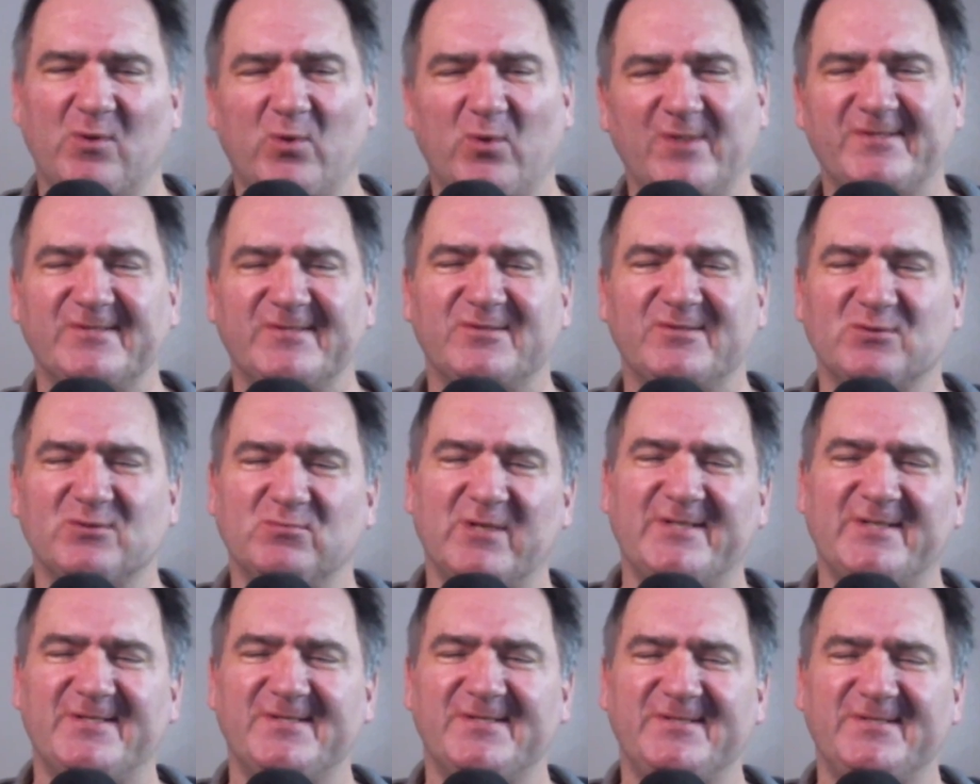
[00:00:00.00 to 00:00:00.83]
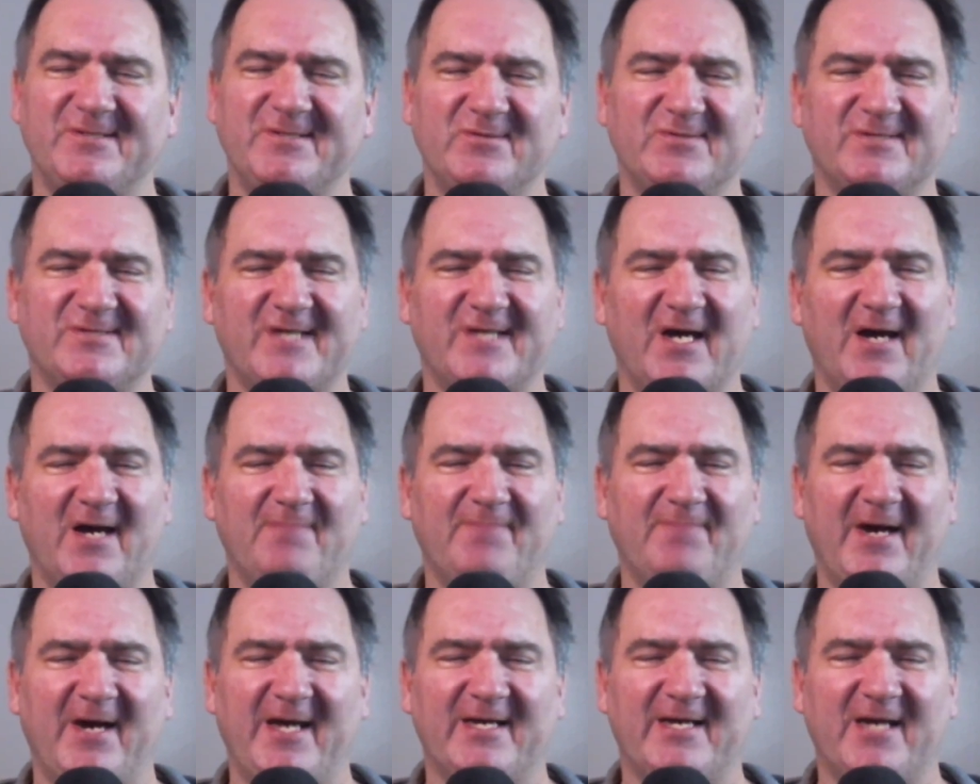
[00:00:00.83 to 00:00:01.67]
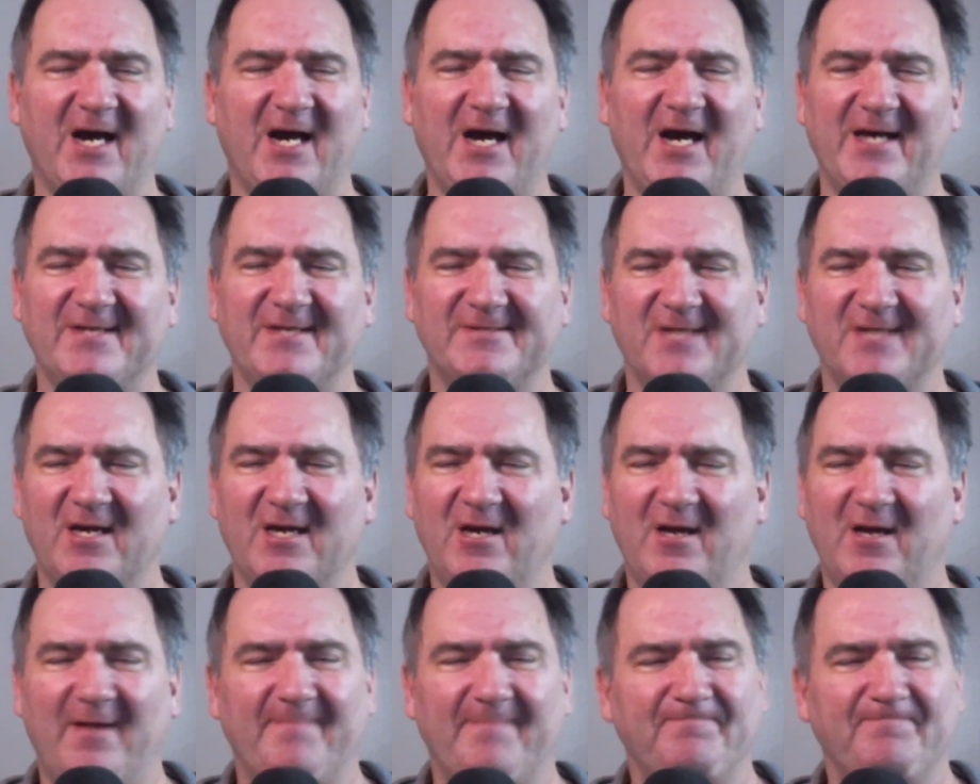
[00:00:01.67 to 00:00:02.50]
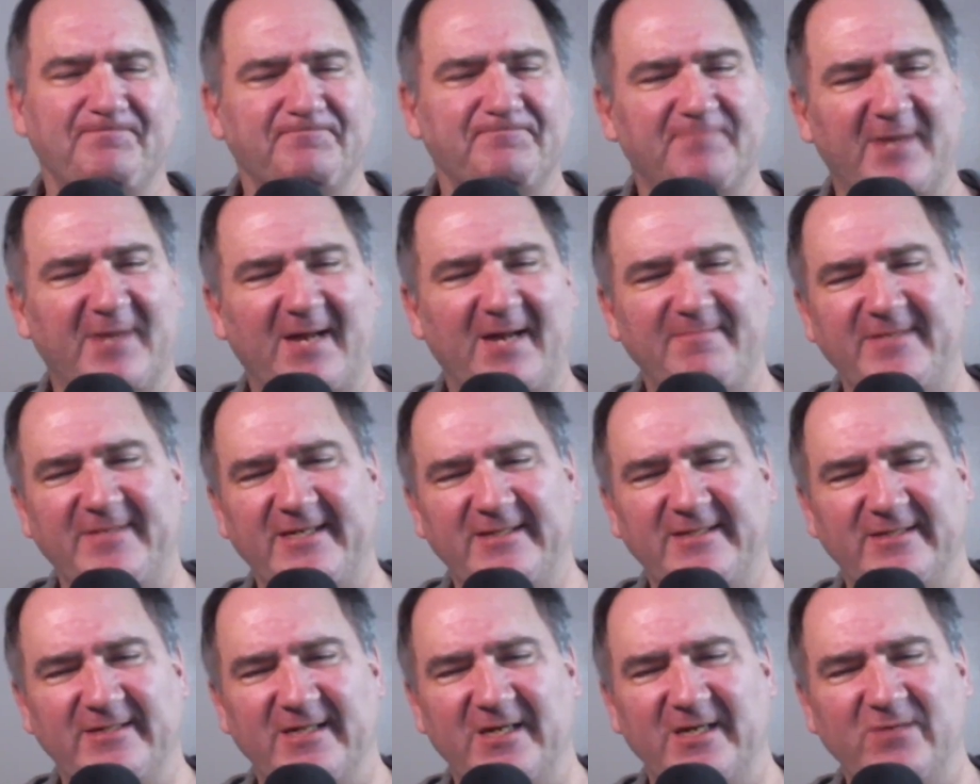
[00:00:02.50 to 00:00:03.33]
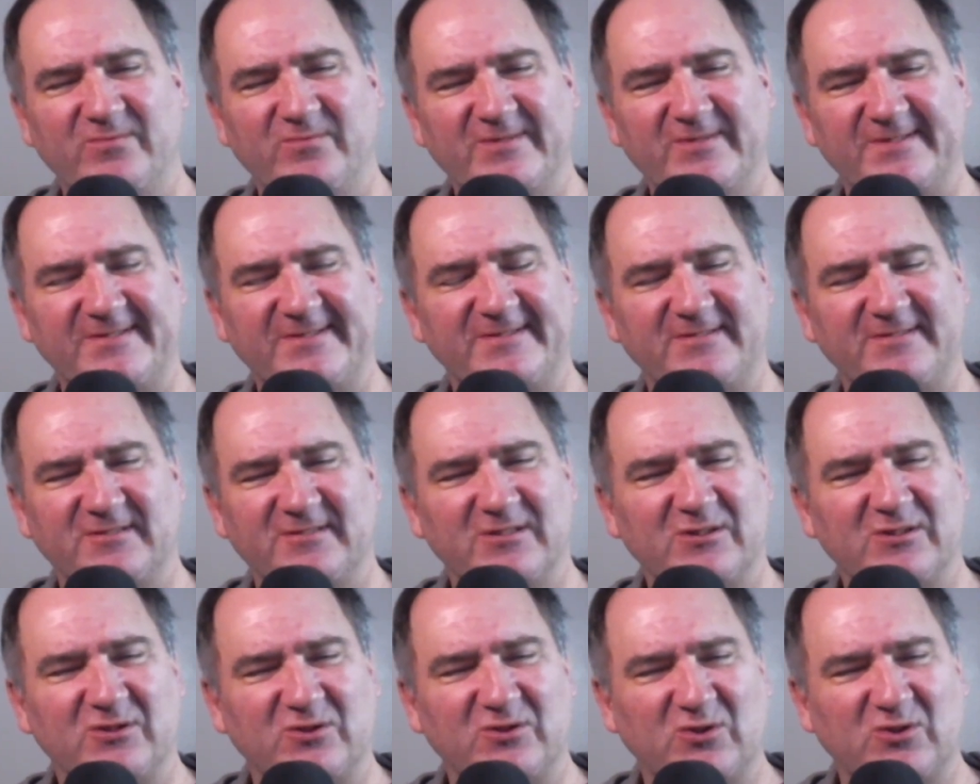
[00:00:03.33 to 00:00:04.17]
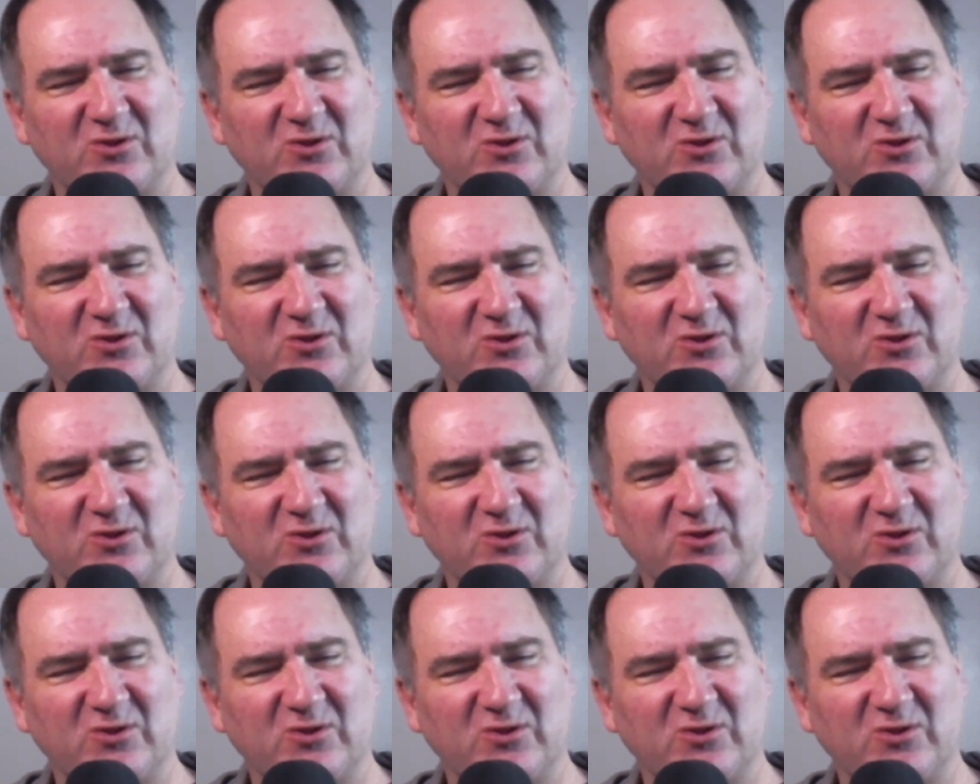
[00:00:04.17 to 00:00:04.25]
It wasn't so much as used by guys. But I mean, it was the